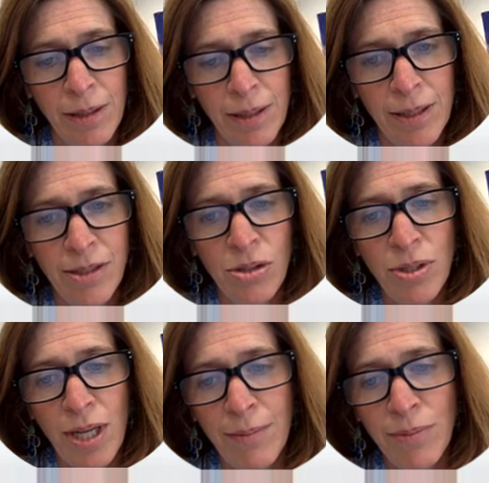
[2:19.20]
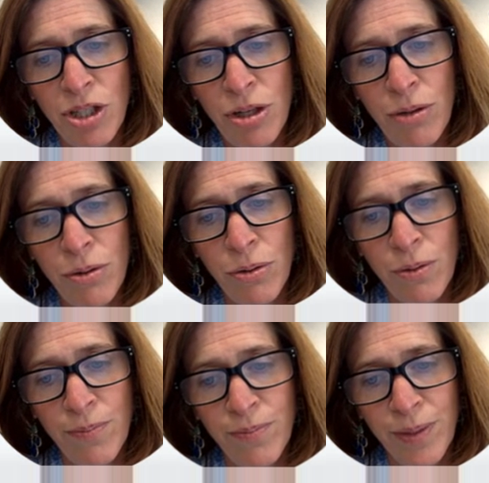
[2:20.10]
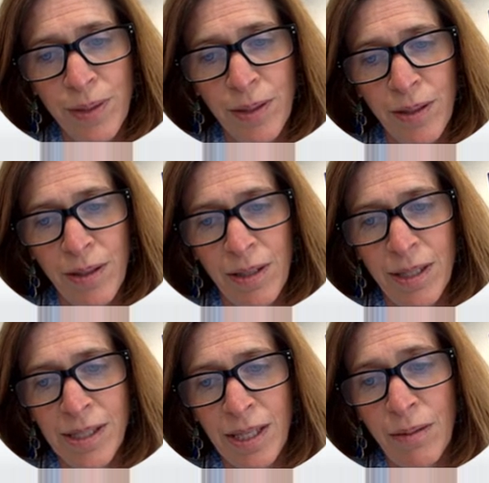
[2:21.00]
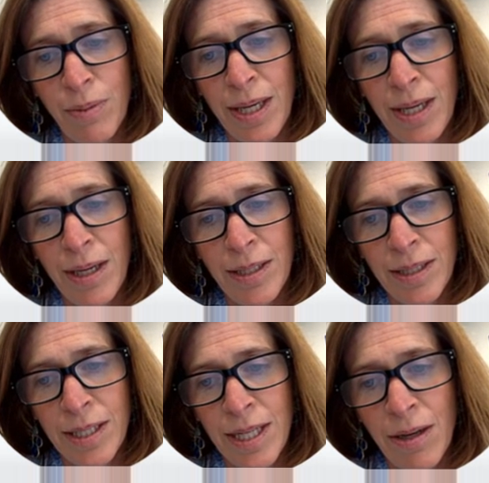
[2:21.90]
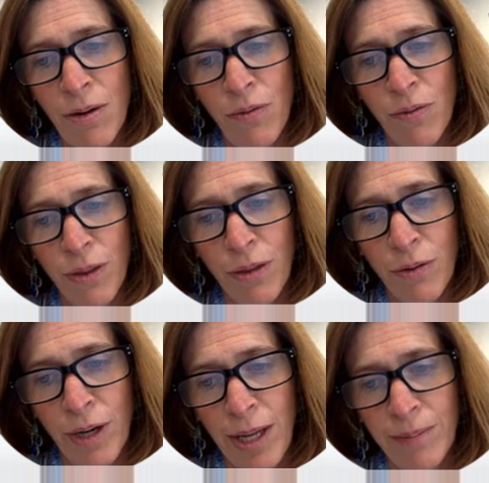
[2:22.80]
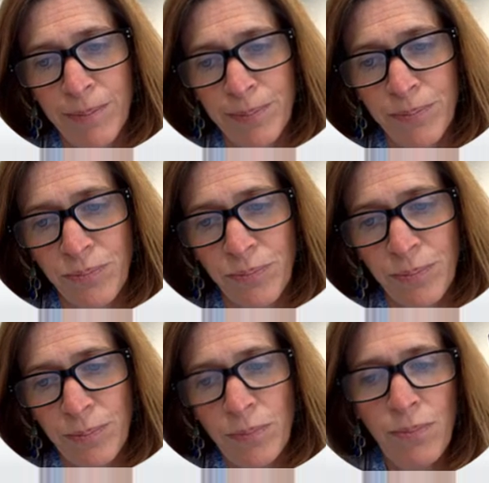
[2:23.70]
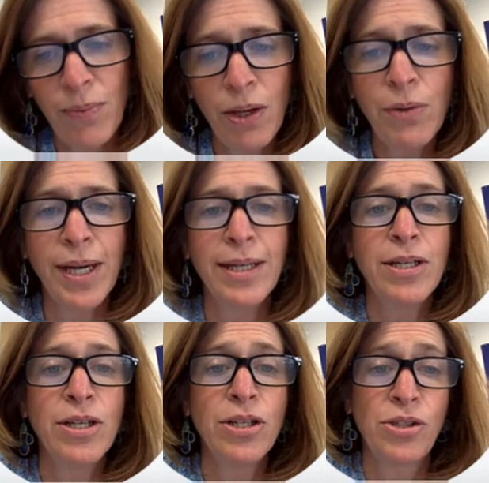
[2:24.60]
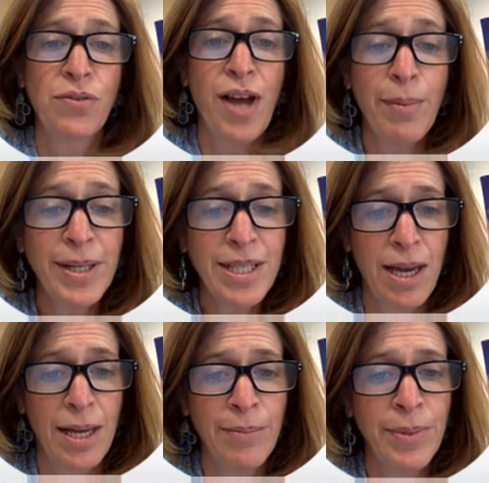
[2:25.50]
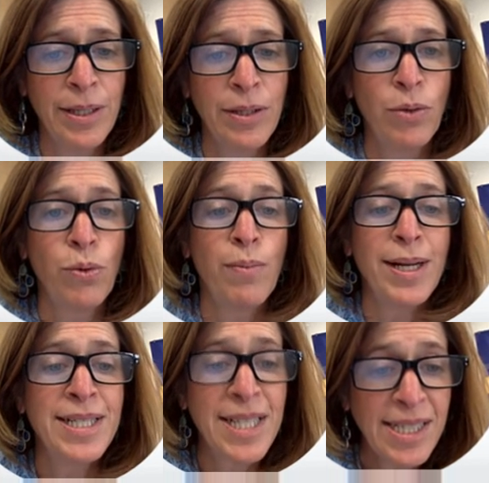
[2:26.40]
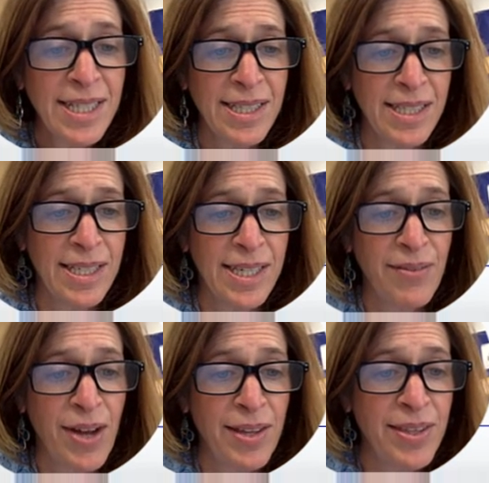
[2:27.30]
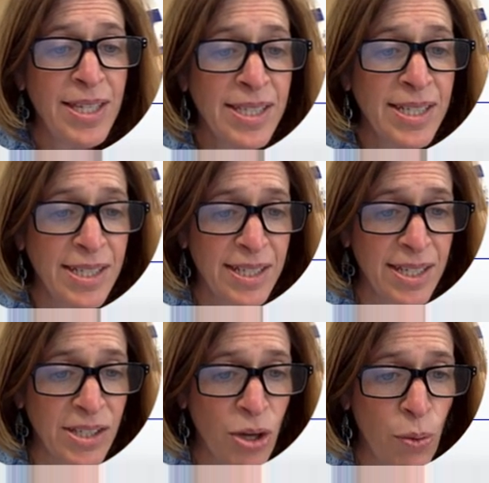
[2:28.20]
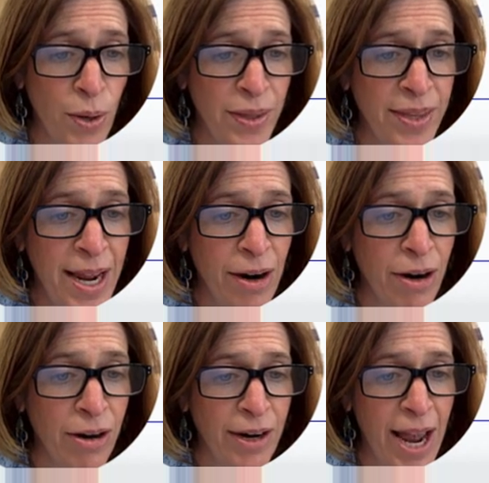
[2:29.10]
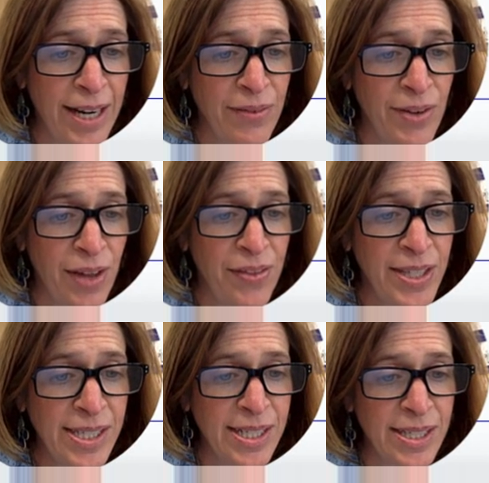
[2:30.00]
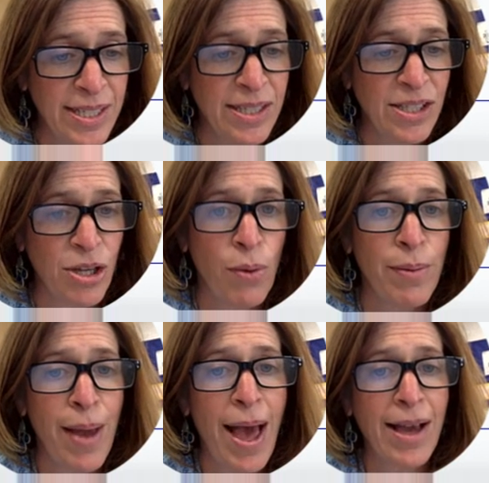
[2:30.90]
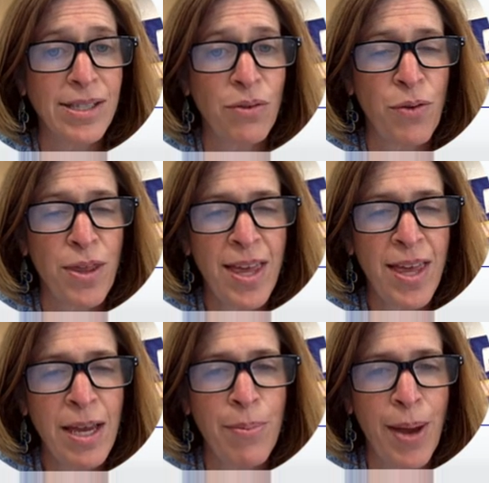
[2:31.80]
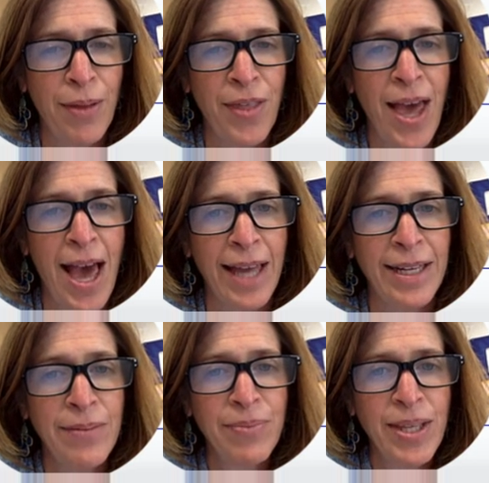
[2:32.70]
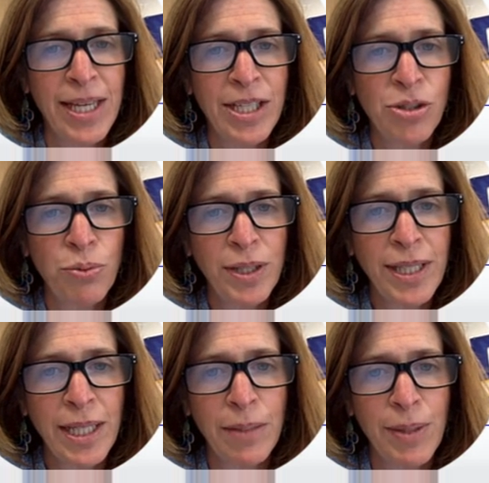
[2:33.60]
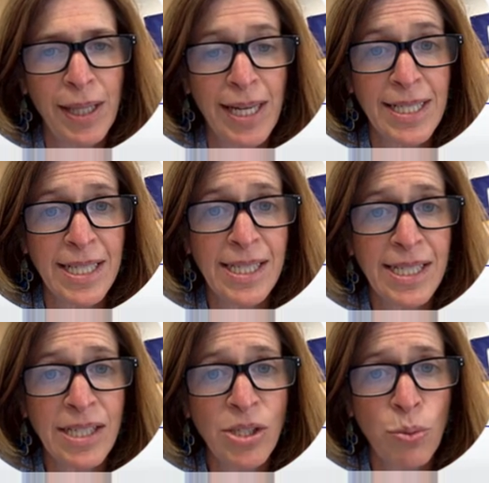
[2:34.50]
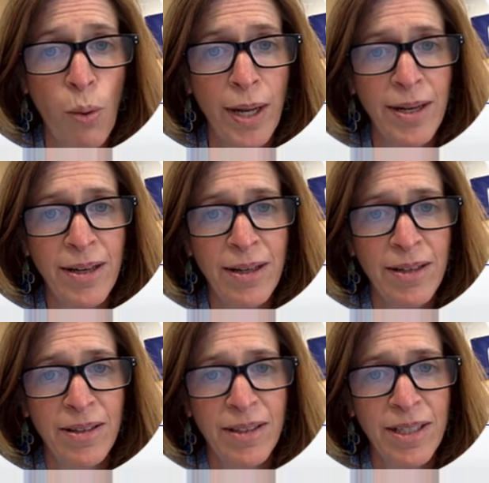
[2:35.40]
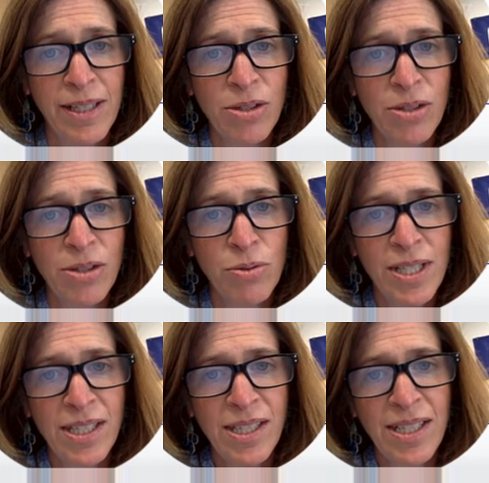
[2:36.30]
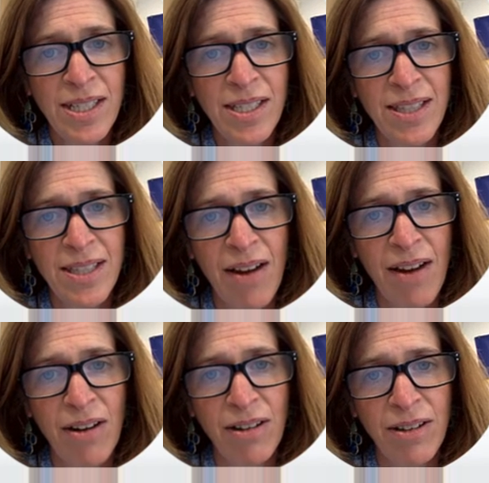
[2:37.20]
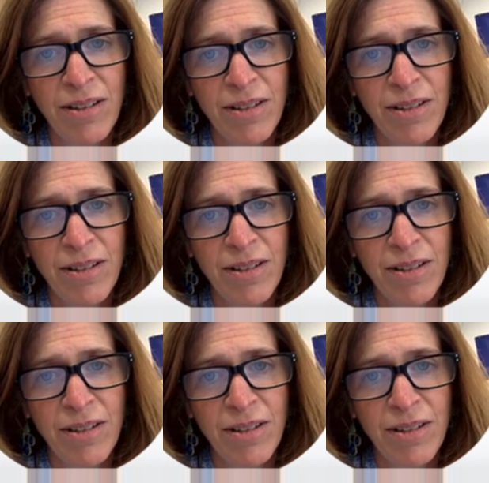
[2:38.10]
And so time 2 is going to be d over 30. Okay, so I've got my time. Well, my distances, I've got this distance going there, and I've got this distance going back. So if we think about that, it's really going to be like distance 1, so distance there,